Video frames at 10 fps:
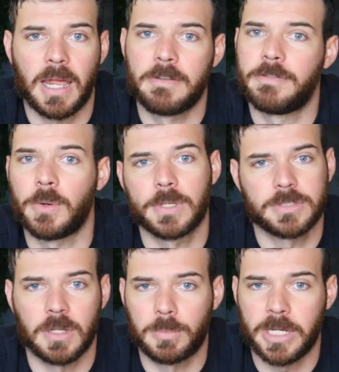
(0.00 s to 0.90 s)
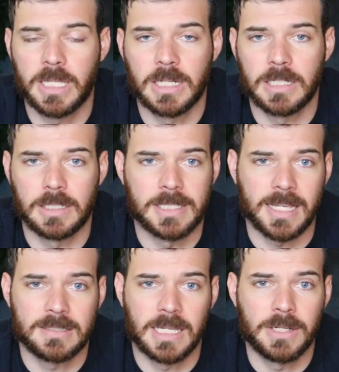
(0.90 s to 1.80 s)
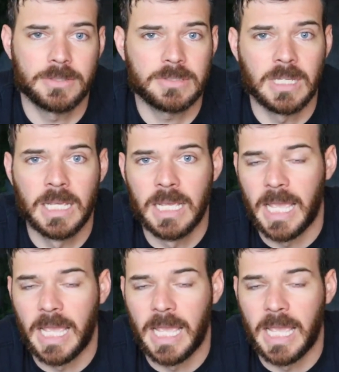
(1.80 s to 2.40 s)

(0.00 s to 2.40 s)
I focused on breaking into tech sales.